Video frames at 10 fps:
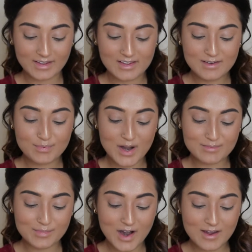Prep
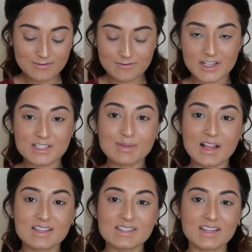and Prime Fix
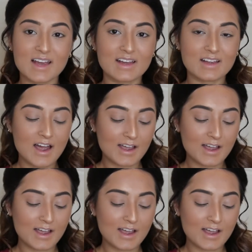Plus that